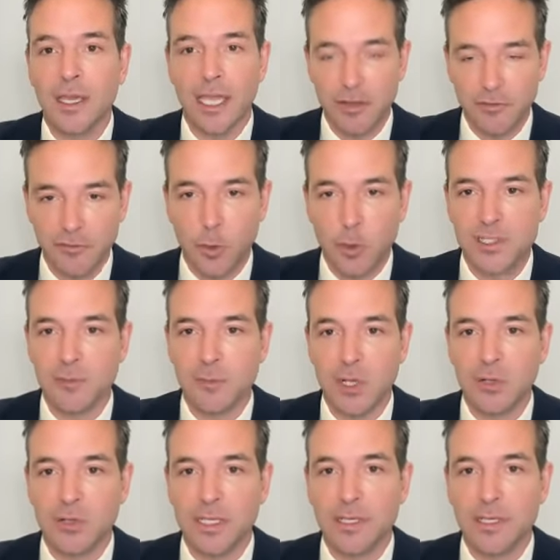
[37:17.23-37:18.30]

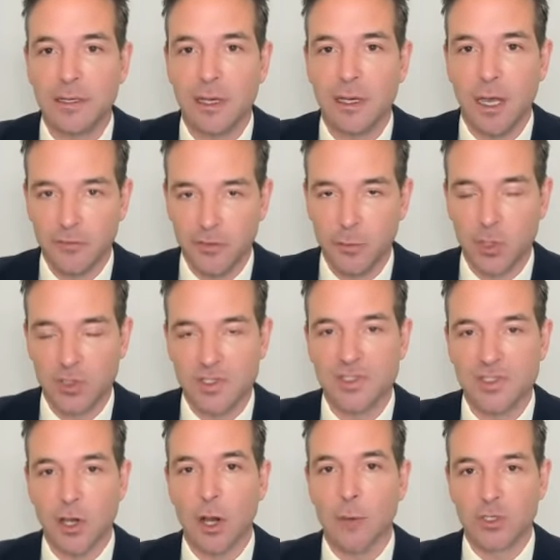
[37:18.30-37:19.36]
enforceability of
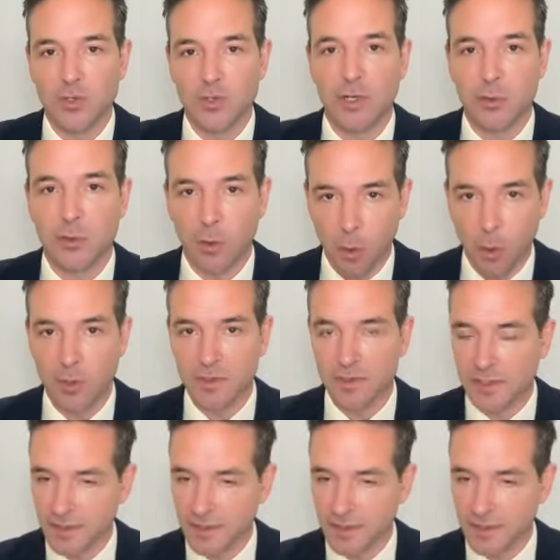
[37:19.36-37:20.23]
emergency arbitrator orders.